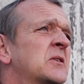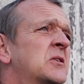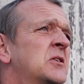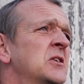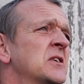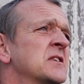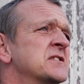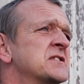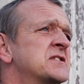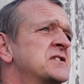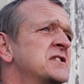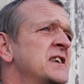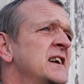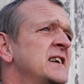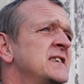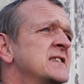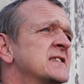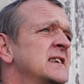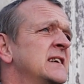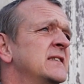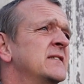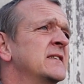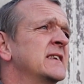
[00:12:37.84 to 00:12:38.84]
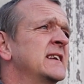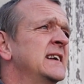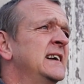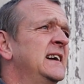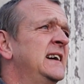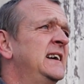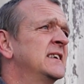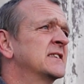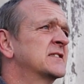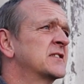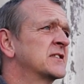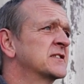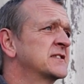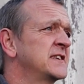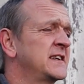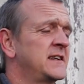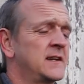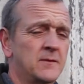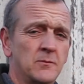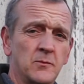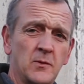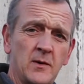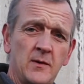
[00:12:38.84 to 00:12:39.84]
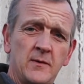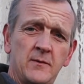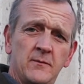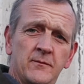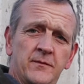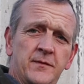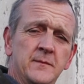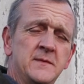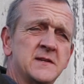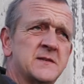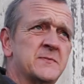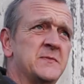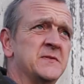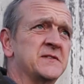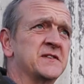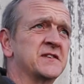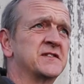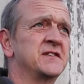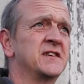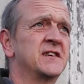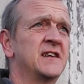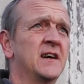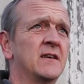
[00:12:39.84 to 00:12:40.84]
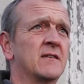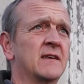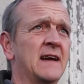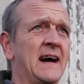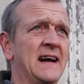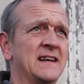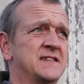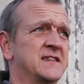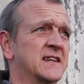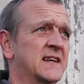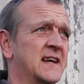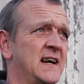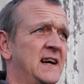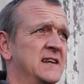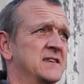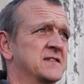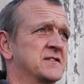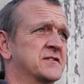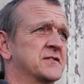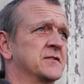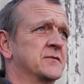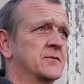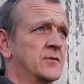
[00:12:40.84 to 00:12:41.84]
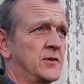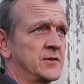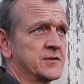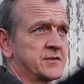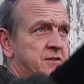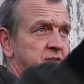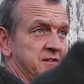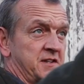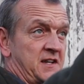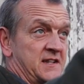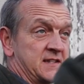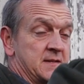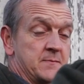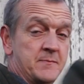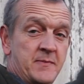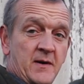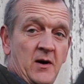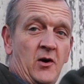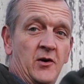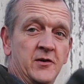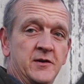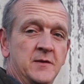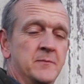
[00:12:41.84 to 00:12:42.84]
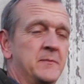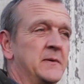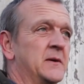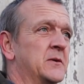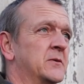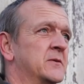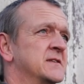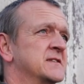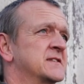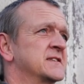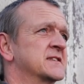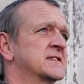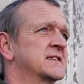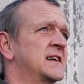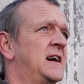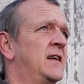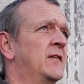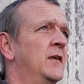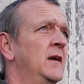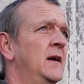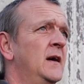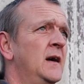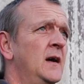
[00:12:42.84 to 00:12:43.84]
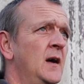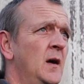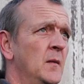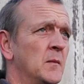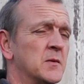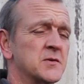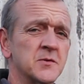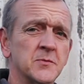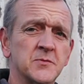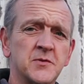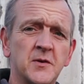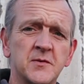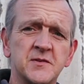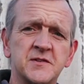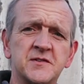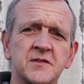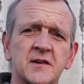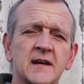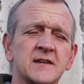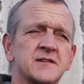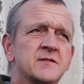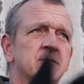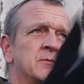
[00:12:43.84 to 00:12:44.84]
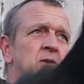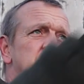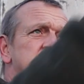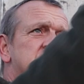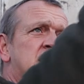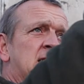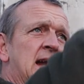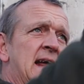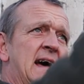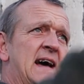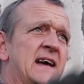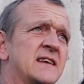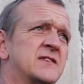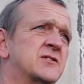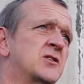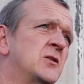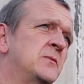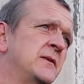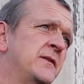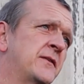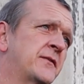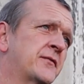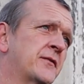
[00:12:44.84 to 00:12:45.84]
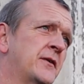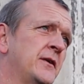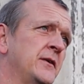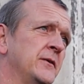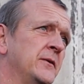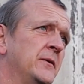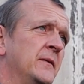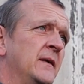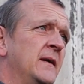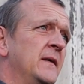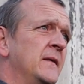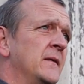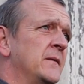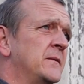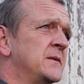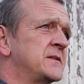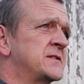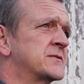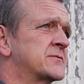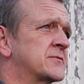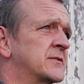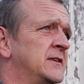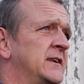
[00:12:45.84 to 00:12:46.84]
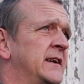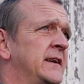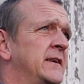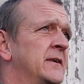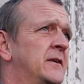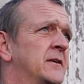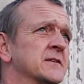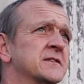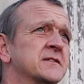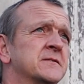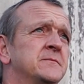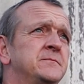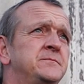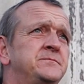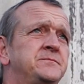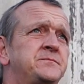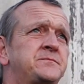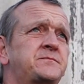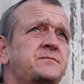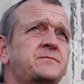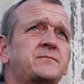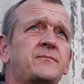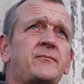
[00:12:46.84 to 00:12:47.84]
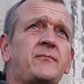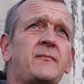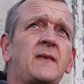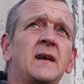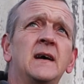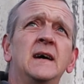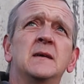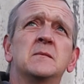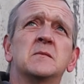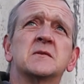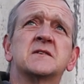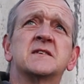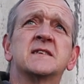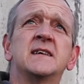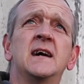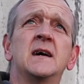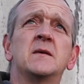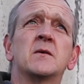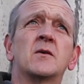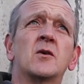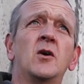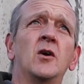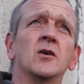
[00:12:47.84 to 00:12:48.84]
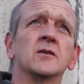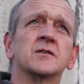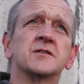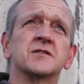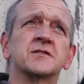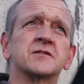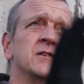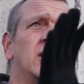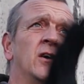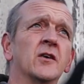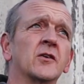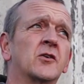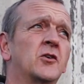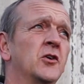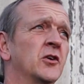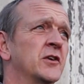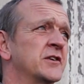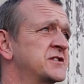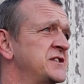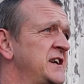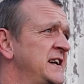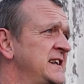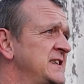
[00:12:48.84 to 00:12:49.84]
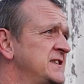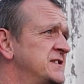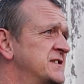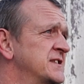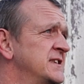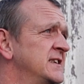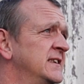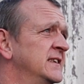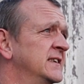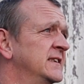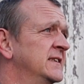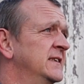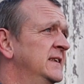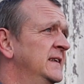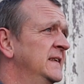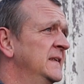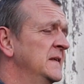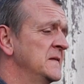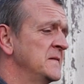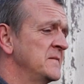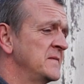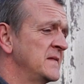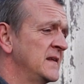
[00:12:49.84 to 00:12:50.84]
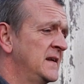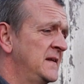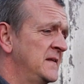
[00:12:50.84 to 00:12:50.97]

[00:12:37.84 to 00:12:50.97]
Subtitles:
so colours are changing over there. It's like I say, from this position, you don't actually catch the sunrise because it's actually behind the buildings itself. But sometimes you do get some nice glares coming through, which is really nice. But today we've got just like colour changing,